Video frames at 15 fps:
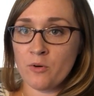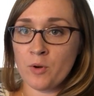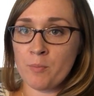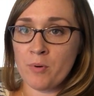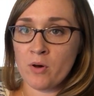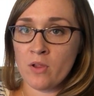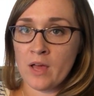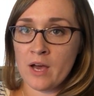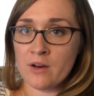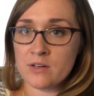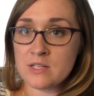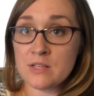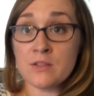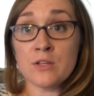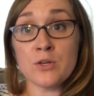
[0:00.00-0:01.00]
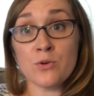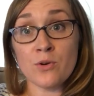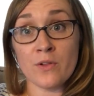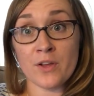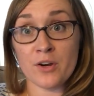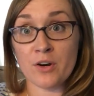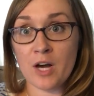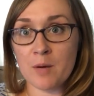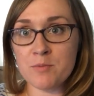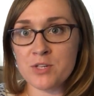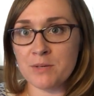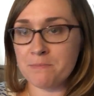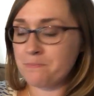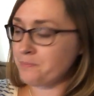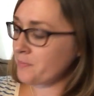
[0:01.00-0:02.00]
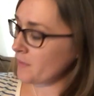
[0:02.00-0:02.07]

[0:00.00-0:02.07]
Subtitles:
We pull out the nuclear option.